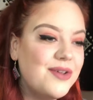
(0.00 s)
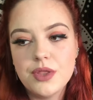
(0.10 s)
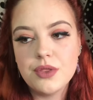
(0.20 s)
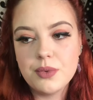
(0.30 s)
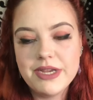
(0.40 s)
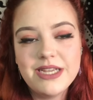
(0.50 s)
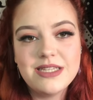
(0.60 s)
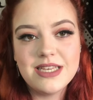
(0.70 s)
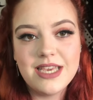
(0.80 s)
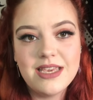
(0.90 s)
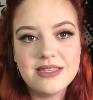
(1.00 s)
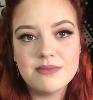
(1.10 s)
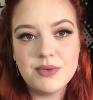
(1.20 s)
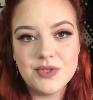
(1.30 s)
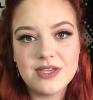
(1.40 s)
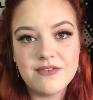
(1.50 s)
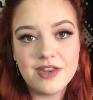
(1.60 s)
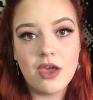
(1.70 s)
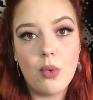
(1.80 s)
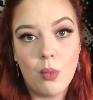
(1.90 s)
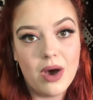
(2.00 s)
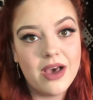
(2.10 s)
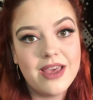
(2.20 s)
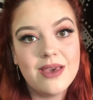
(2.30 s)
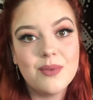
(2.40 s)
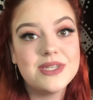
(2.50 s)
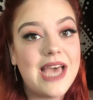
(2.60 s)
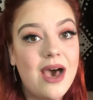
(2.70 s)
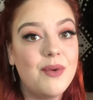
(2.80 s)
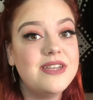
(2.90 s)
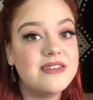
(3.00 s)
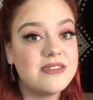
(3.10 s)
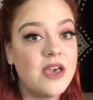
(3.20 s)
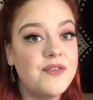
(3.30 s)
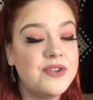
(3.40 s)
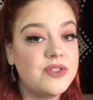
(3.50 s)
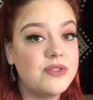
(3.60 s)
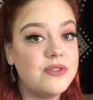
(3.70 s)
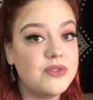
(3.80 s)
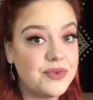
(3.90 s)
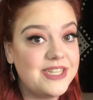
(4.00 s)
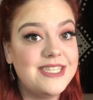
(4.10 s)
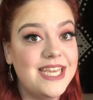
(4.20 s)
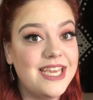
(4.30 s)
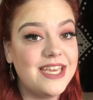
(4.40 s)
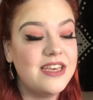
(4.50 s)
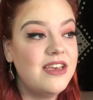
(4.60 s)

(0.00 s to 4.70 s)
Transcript: 3T's music video Why was how I discovered 3T.